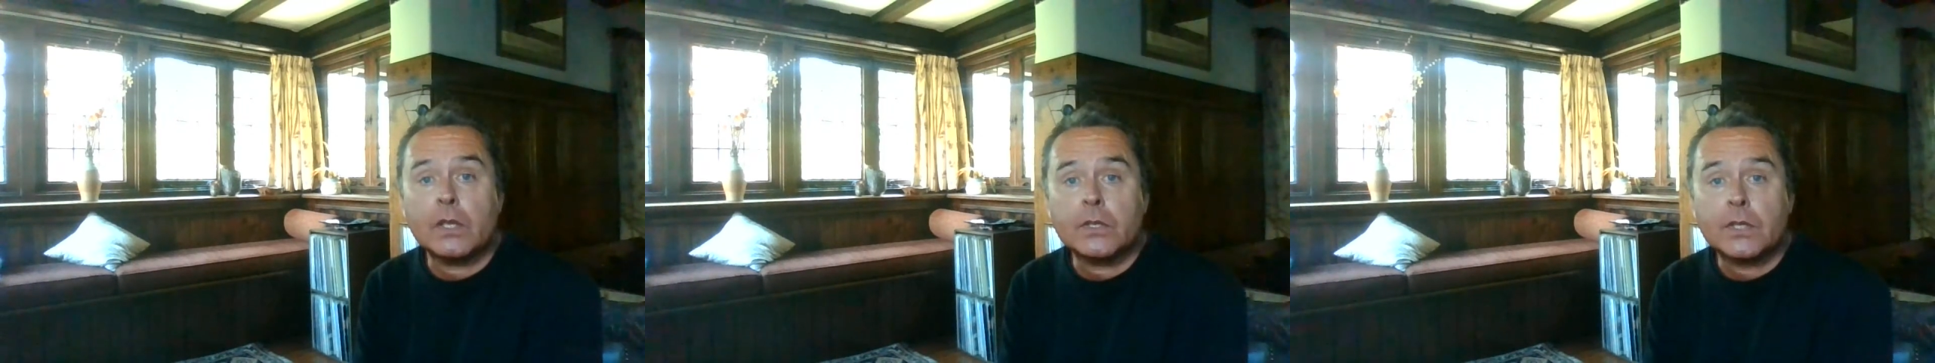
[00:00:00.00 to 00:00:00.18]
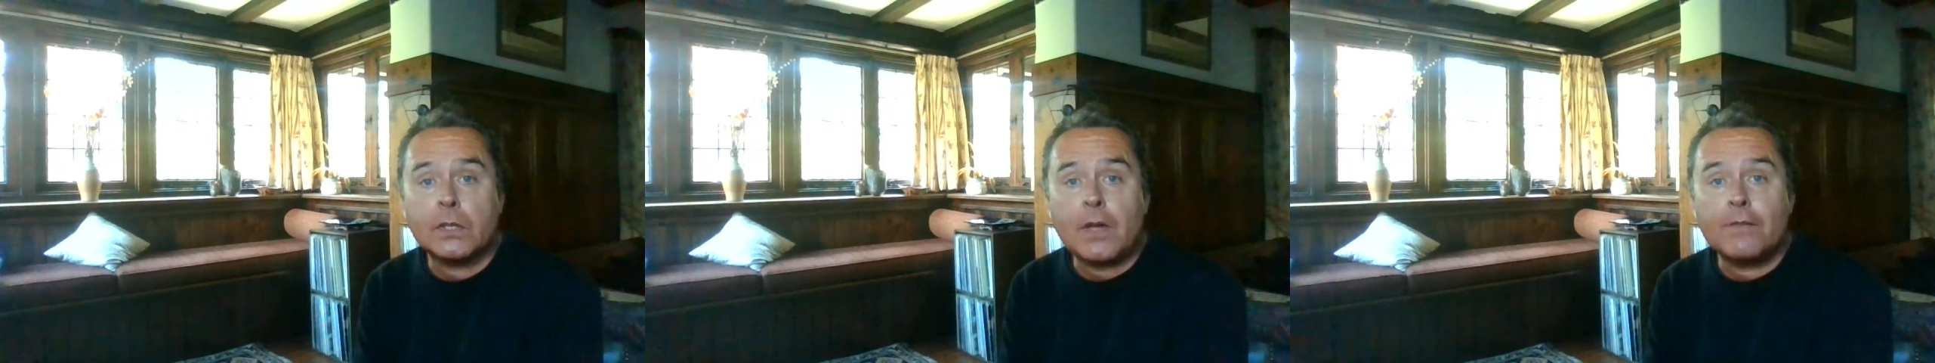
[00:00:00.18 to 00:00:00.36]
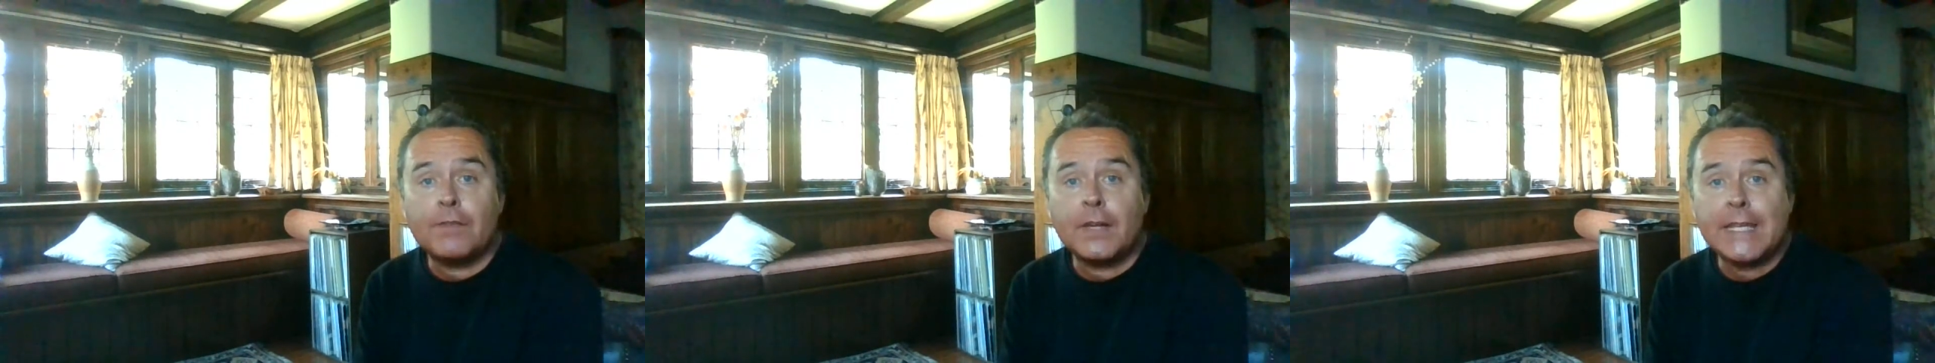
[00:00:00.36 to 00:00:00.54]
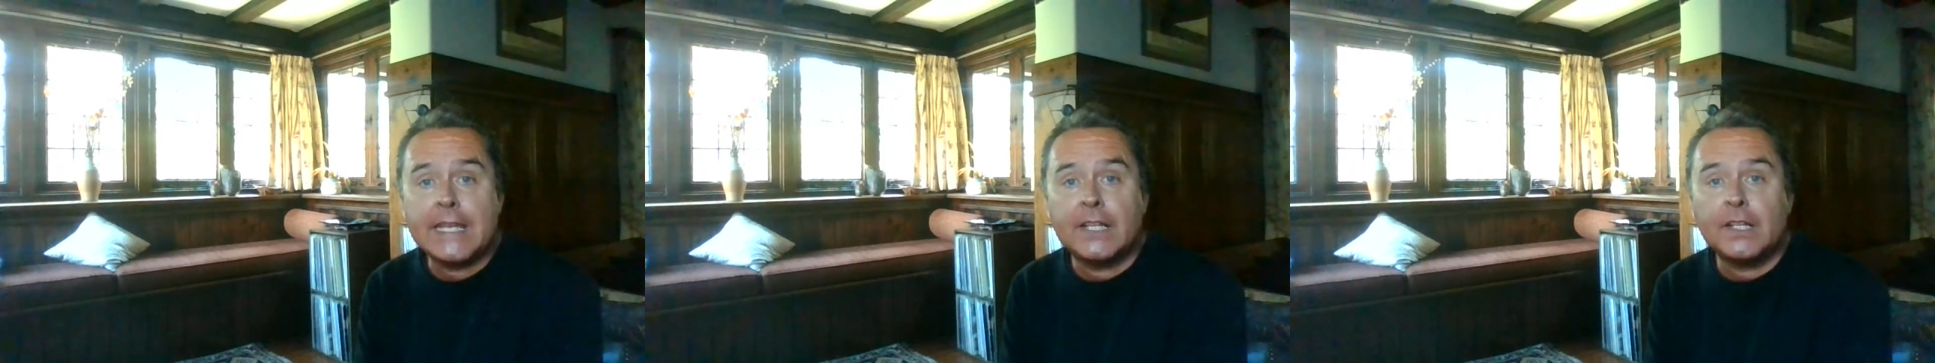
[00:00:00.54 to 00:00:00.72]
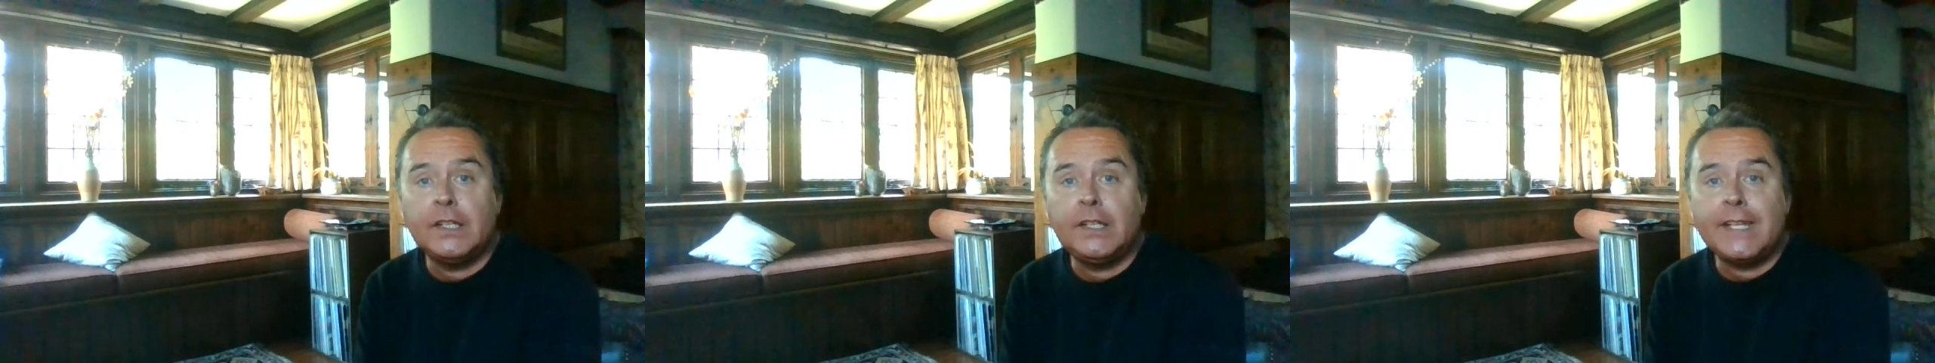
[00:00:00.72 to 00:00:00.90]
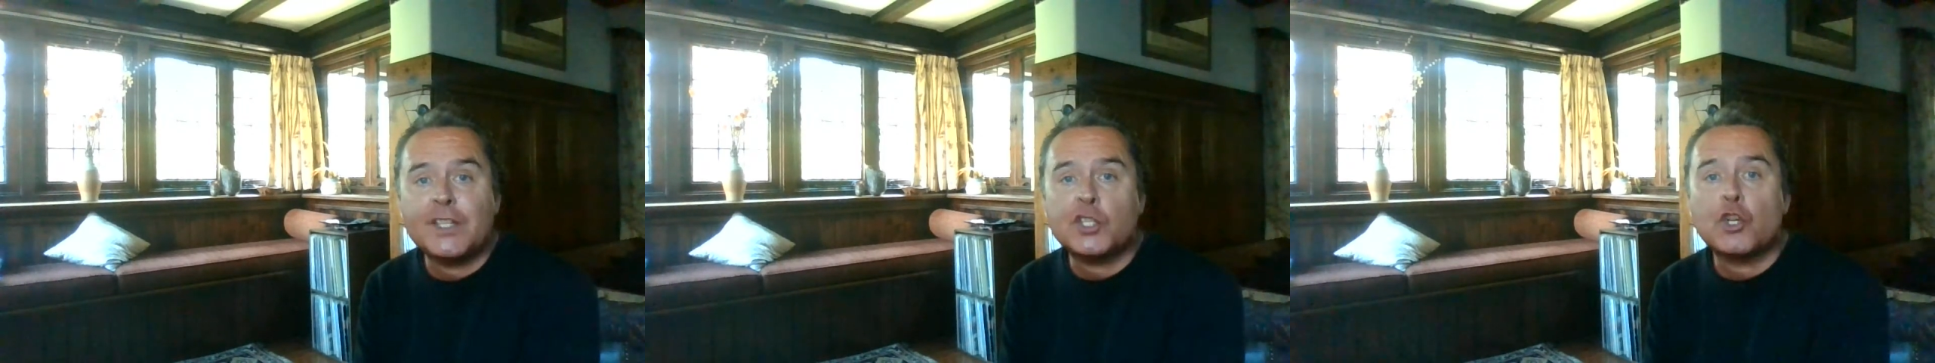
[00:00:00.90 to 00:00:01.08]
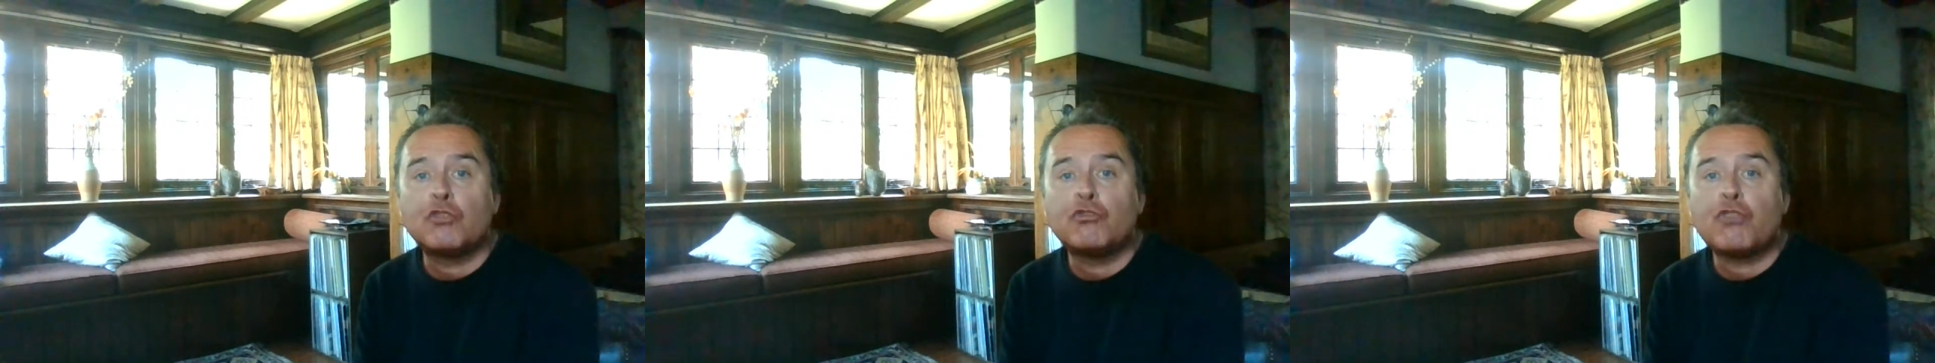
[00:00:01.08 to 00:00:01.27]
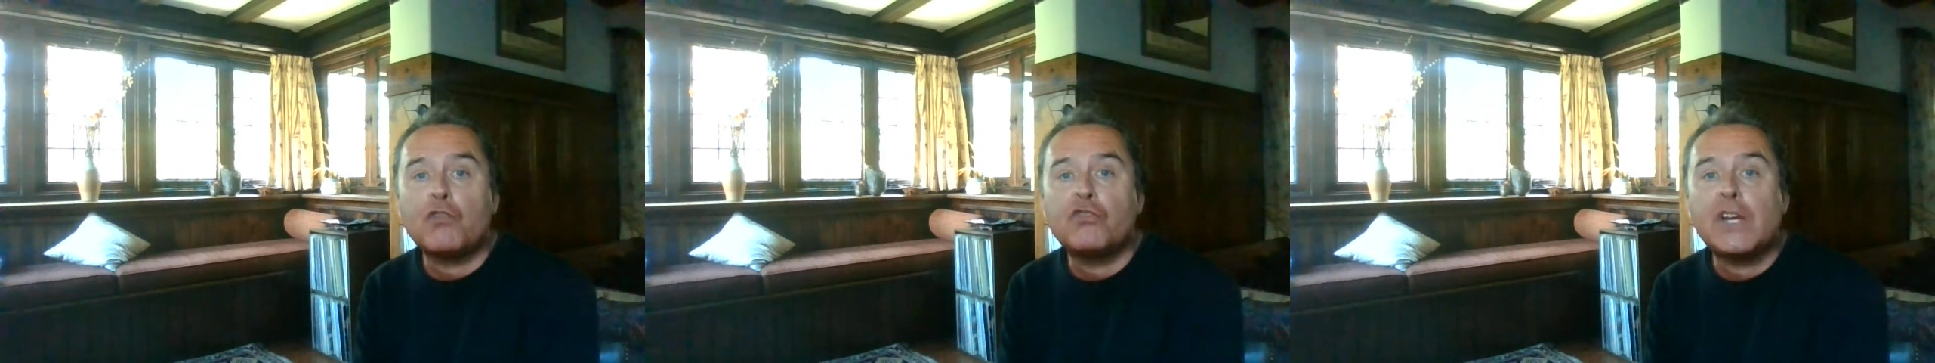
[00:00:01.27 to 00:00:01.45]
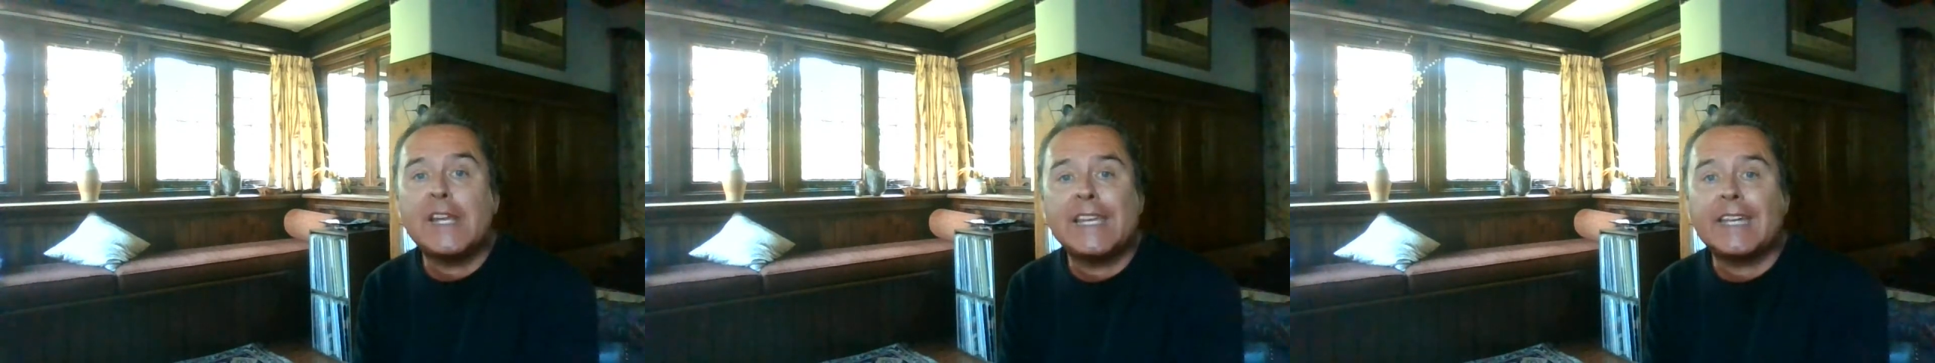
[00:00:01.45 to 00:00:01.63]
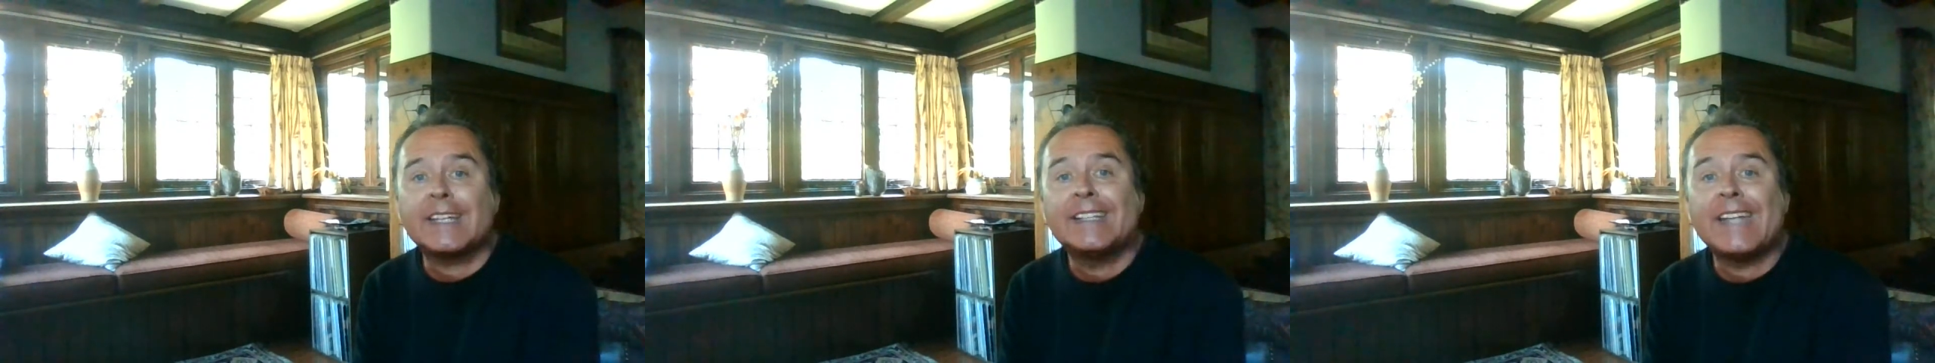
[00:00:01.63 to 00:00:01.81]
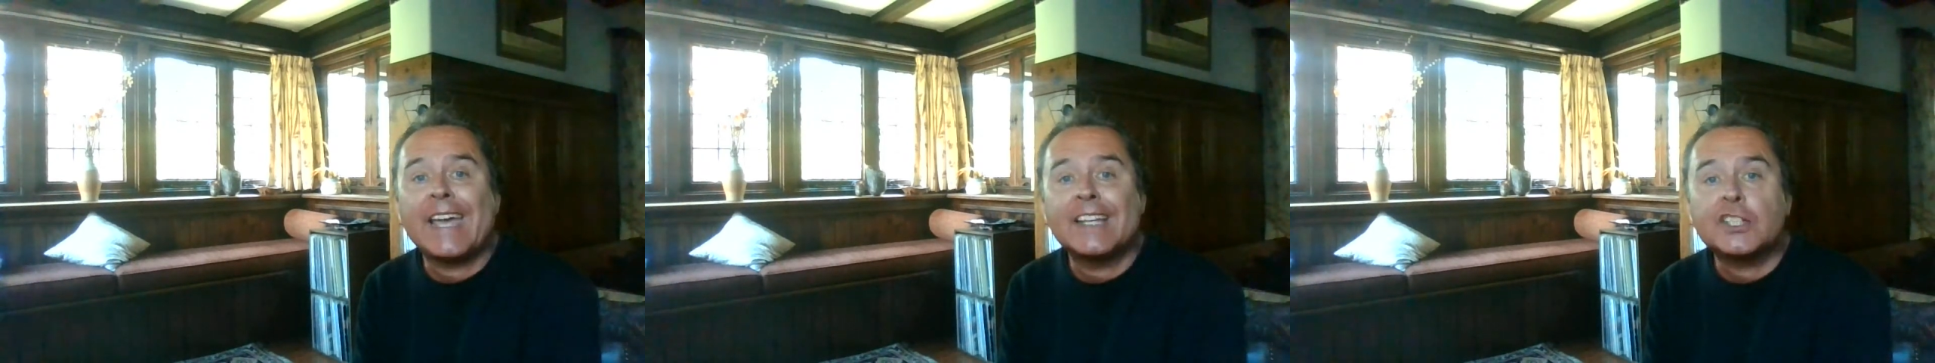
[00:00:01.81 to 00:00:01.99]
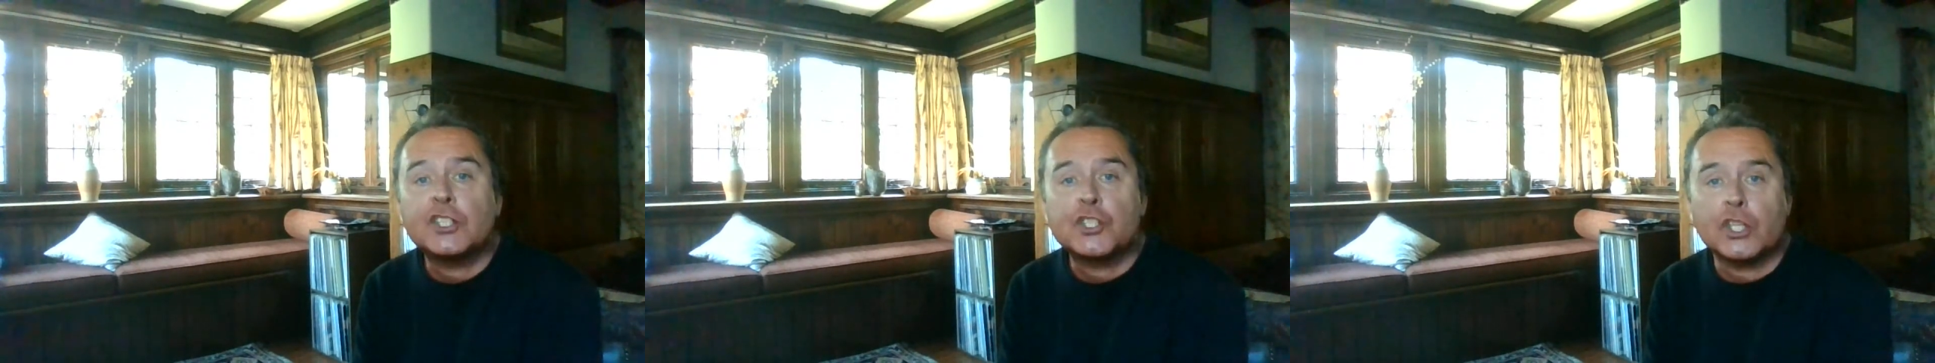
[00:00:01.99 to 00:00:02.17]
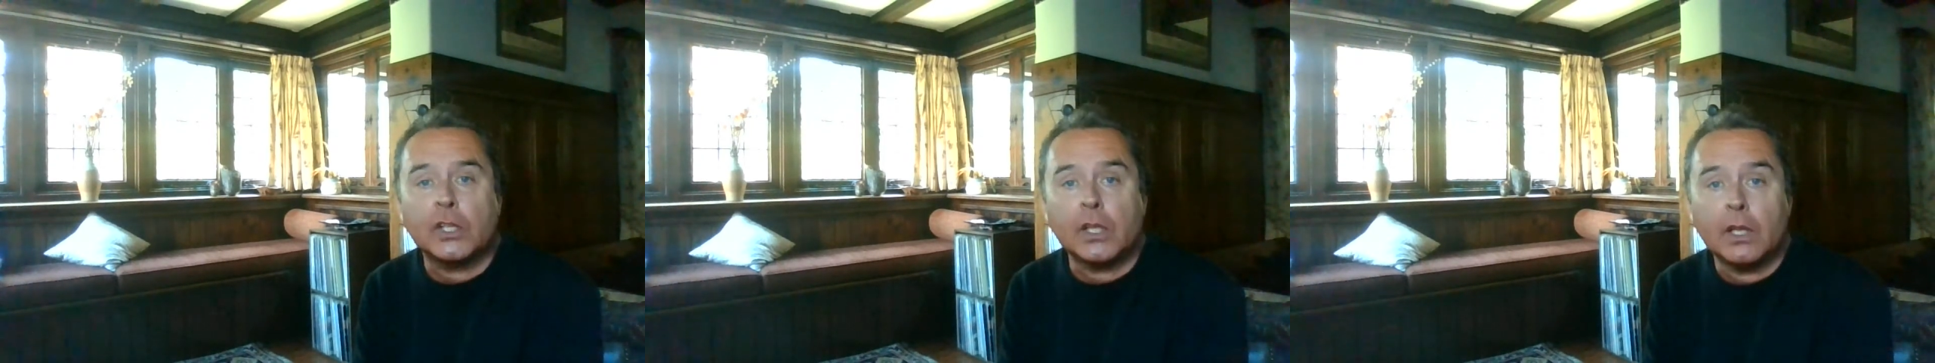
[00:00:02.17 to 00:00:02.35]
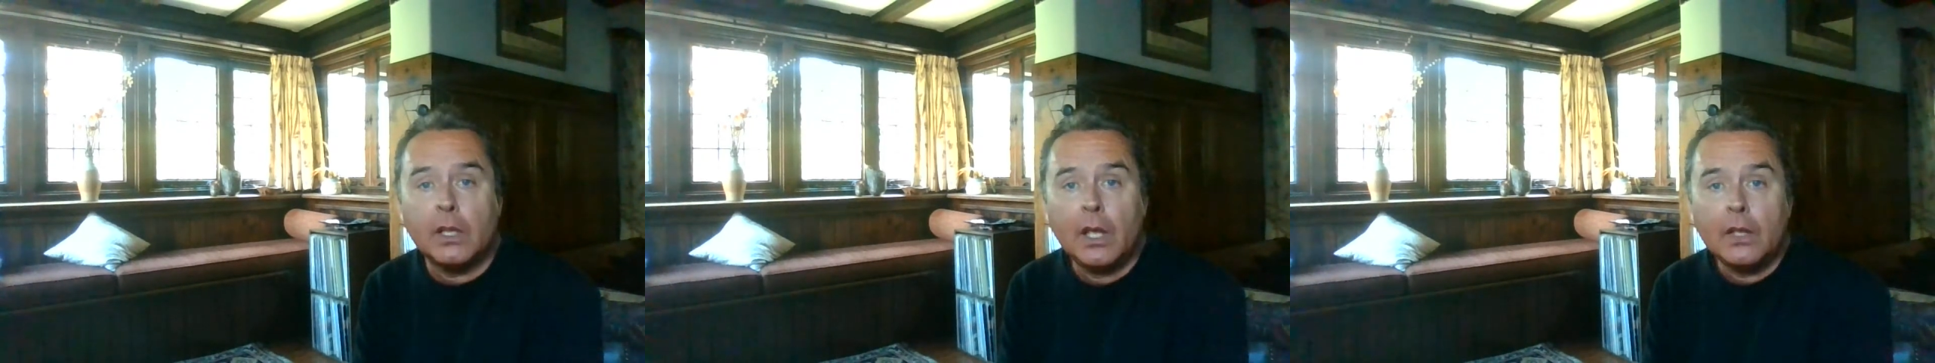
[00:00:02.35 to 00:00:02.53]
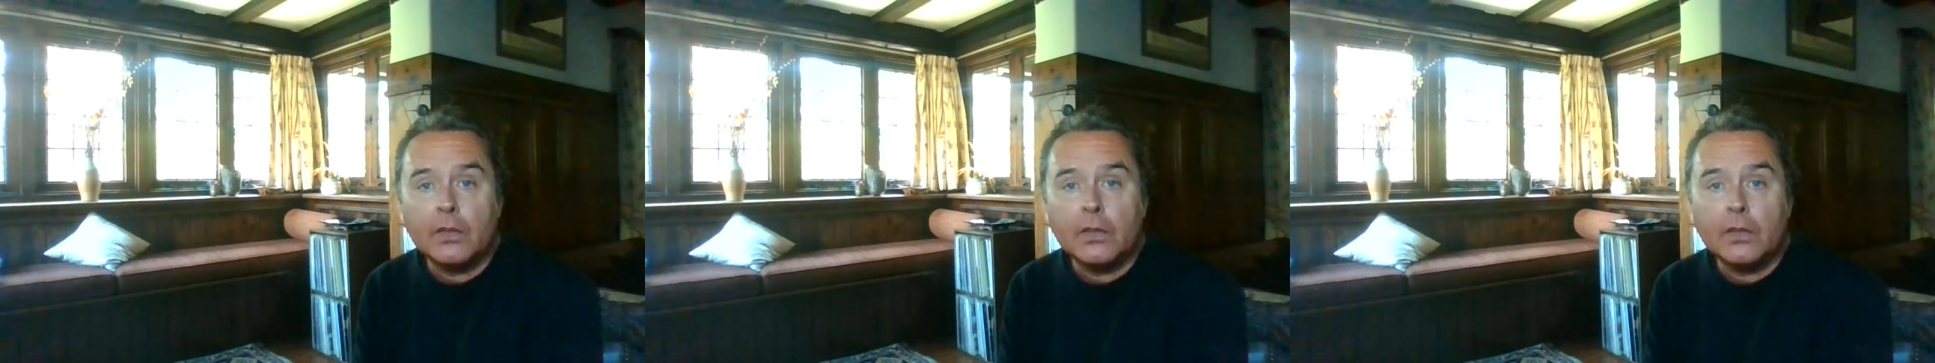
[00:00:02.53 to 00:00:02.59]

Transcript: So a vague literary connection,